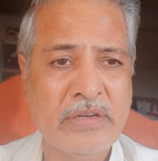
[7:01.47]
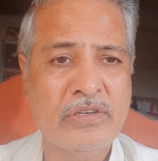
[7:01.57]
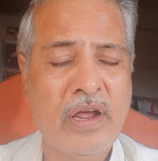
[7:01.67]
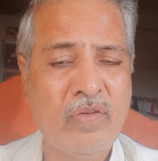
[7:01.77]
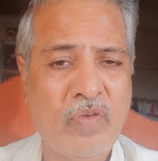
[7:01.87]

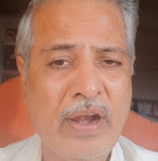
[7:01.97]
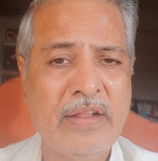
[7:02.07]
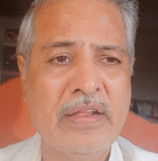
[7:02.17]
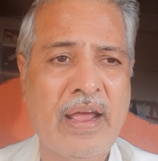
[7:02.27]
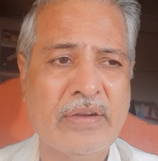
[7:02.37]
has done well
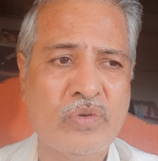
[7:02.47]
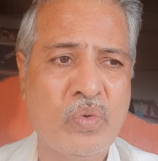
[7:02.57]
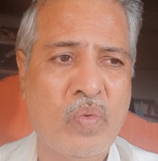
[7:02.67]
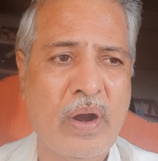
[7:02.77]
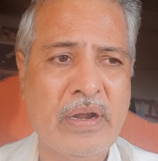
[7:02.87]
in the last
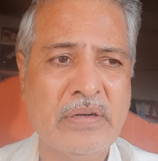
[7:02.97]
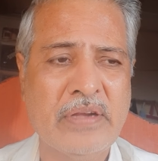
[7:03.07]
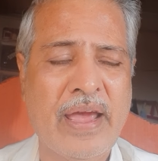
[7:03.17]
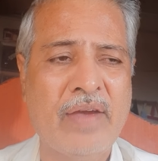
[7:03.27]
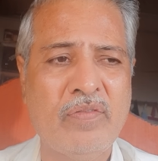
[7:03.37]
two
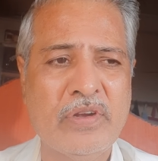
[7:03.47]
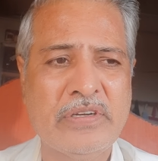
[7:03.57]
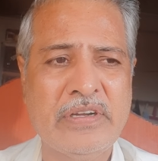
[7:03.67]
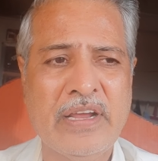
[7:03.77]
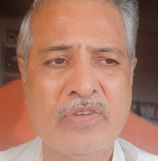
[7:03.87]
quarters. I have
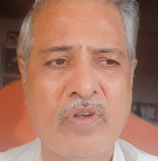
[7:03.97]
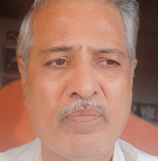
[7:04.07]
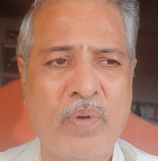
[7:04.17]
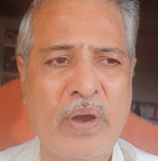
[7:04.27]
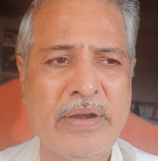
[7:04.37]
invested just
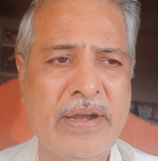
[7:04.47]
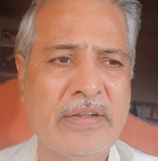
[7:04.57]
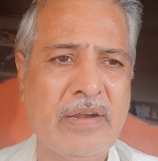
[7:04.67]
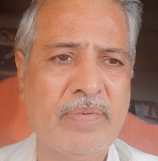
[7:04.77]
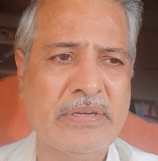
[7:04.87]

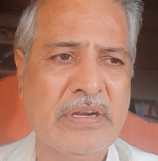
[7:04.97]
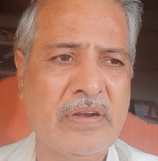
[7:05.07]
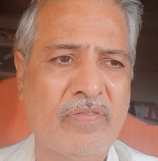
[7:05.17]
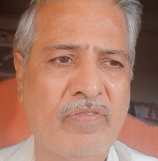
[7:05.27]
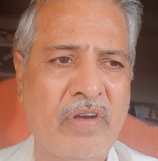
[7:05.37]

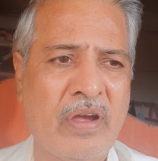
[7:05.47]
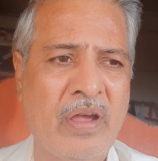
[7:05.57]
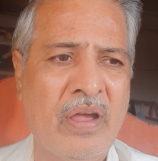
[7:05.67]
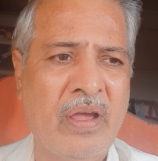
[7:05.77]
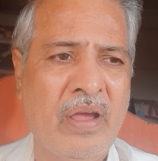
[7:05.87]
1.83% of
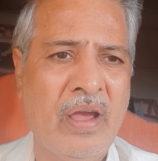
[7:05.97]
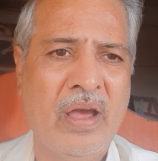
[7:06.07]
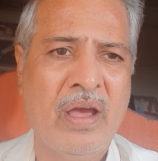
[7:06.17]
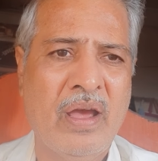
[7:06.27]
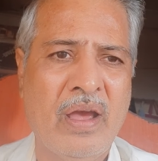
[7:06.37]

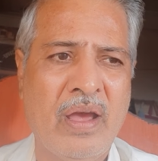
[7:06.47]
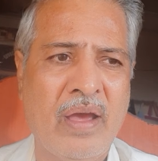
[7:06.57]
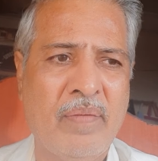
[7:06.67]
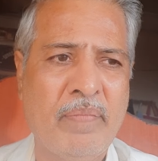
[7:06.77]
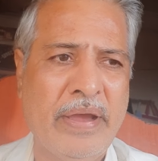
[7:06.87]

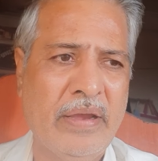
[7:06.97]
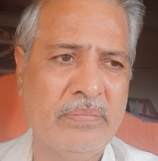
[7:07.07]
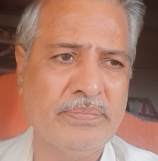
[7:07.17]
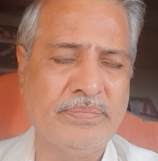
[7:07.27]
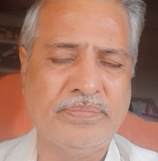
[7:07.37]
my
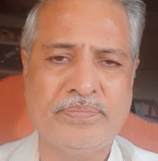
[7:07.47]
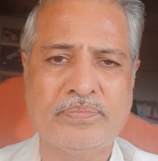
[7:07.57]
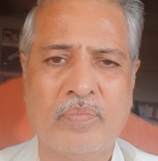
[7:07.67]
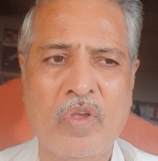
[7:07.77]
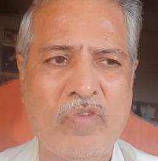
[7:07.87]

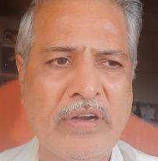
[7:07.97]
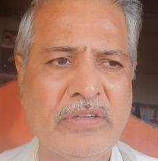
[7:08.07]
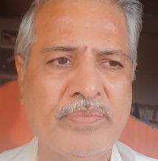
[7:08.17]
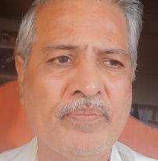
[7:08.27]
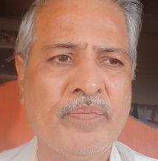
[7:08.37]

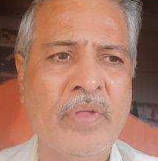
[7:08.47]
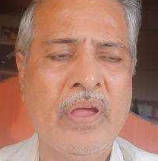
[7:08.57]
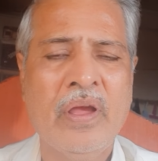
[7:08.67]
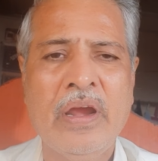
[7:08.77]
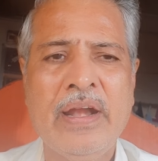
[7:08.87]
funds.
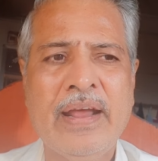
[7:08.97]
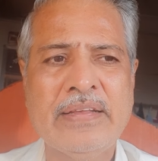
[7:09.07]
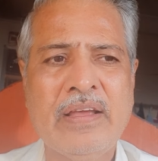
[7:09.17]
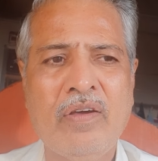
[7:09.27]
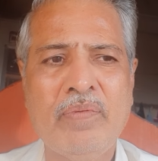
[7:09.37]
It
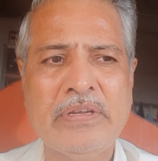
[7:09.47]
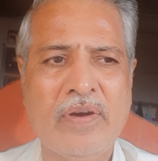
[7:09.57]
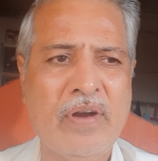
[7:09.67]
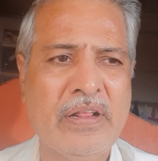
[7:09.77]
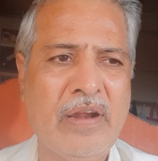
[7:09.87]
has given me
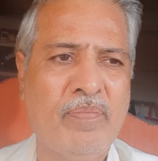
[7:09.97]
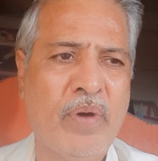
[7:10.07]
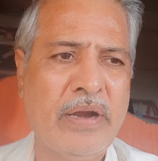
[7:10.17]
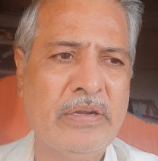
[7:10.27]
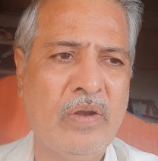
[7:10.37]

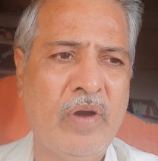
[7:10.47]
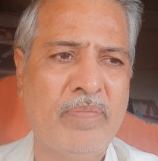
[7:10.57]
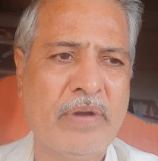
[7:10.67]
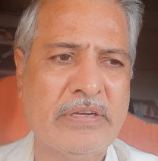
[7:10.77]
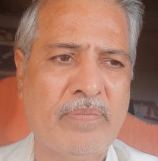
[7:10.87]

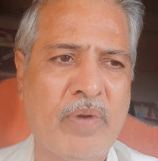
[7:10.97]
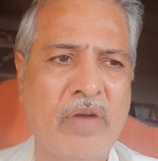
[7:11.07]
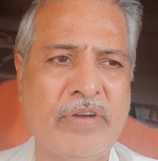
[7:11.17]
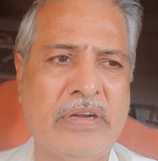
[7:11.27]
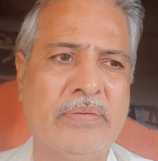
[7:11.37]
73.08%
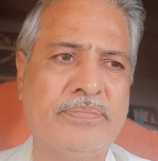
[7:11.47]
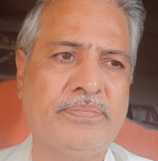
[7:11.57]
profit.